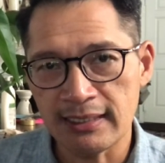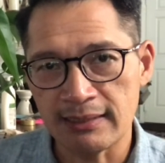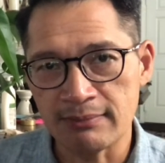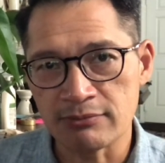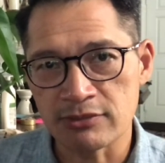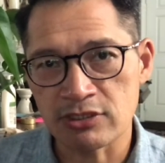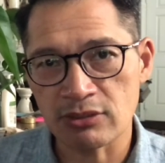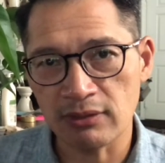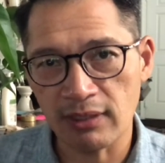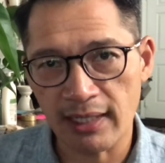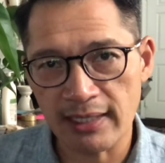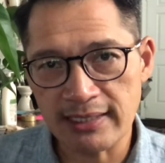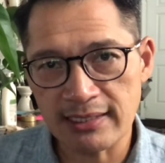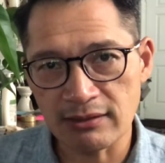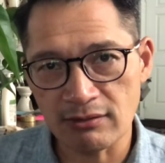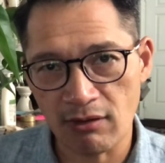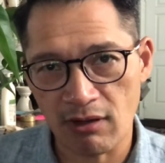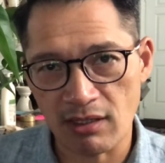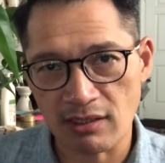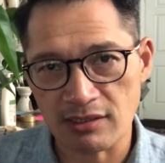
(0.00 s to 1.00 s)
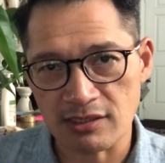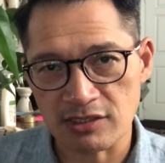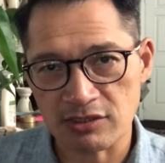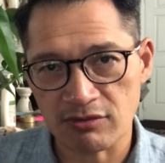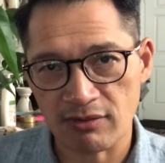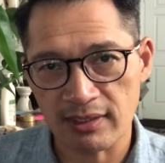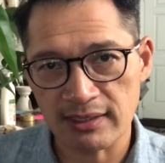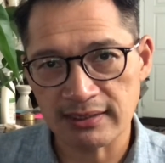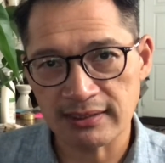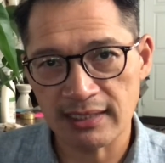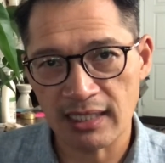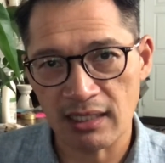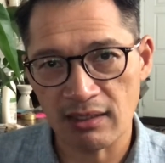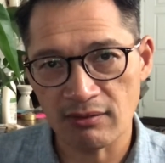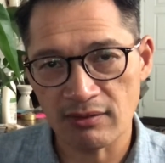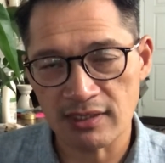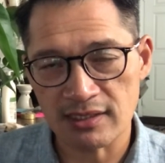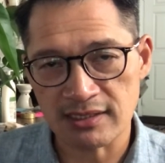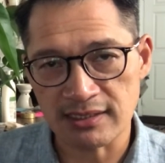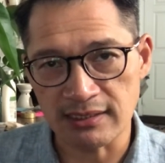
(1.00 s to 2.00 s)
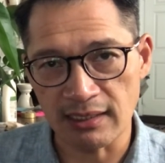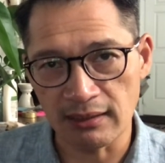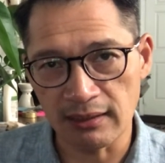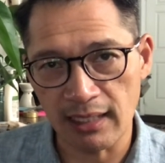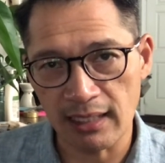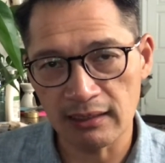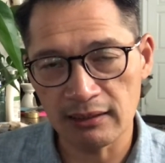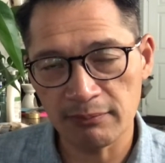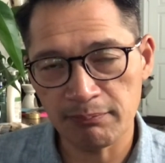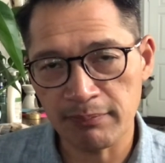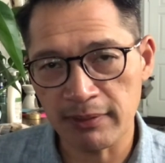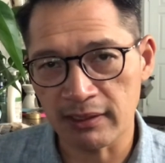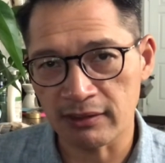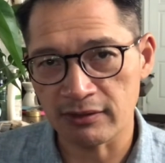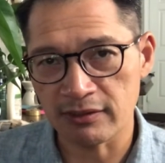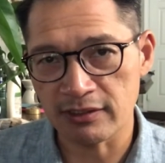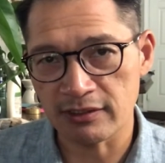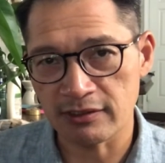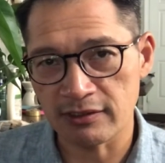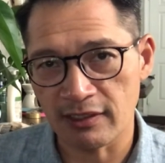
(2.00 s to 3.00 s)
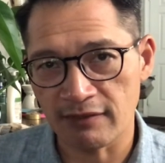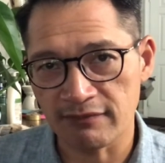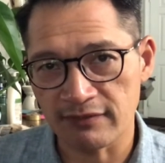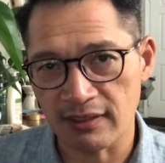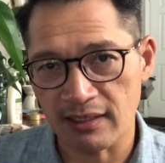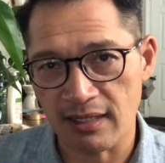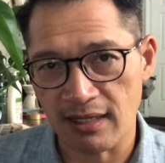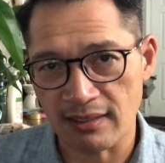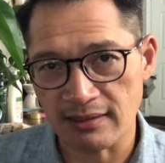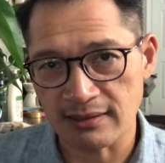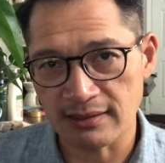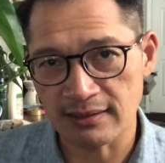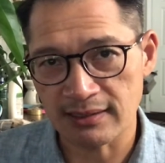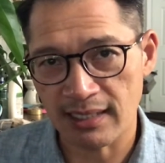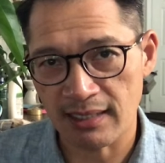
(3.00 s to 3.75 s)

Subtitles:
July and August right now is the lull period of the garden.